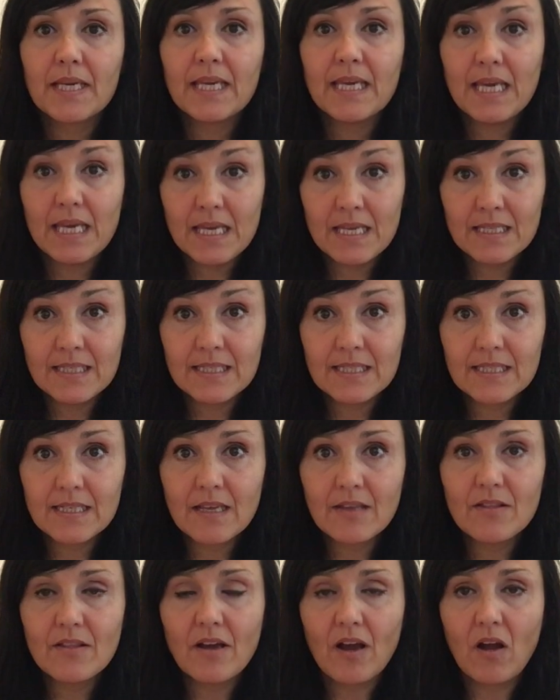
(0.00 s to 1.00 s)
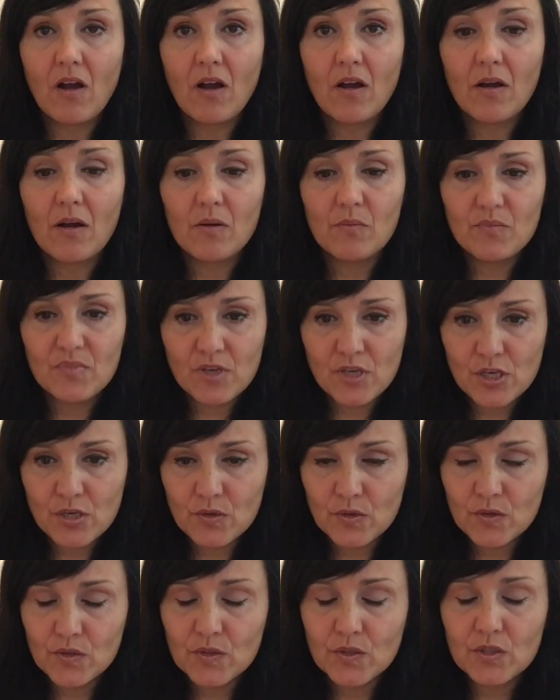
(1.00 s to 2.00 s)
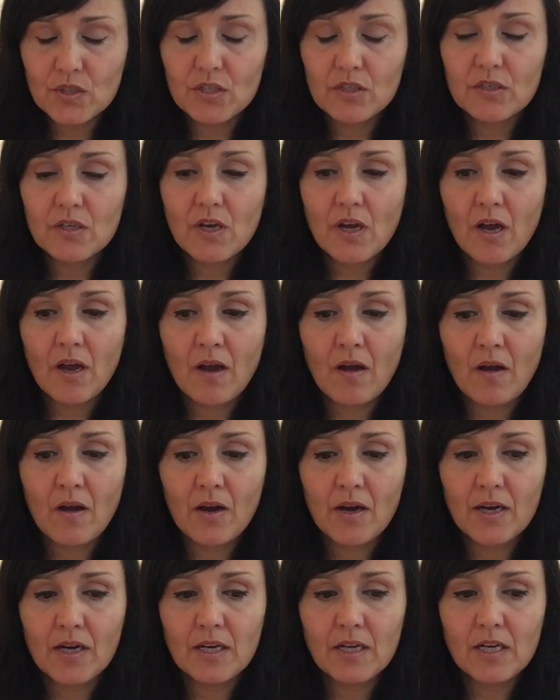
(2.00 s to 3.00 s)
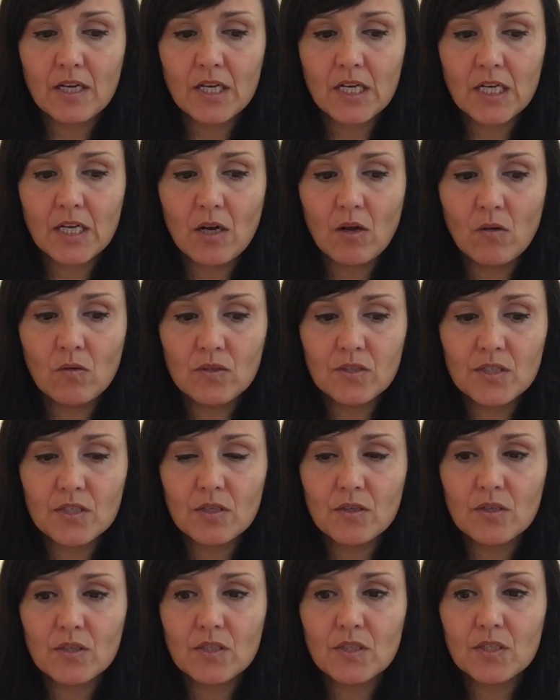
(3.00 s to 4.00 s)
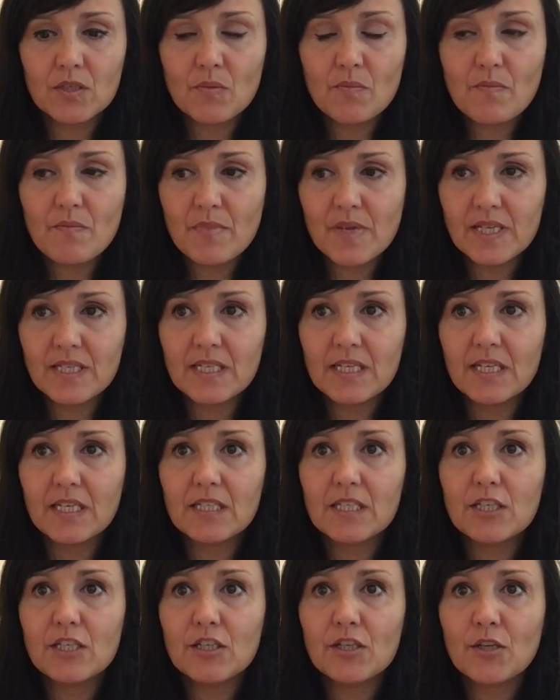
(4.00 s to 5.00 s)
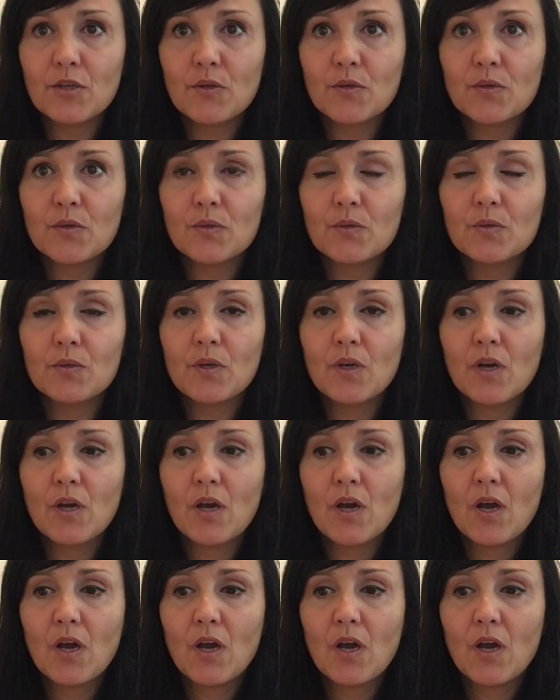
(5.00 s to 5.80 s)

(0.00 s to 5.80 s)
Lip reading: Kids that are abused are also submitted to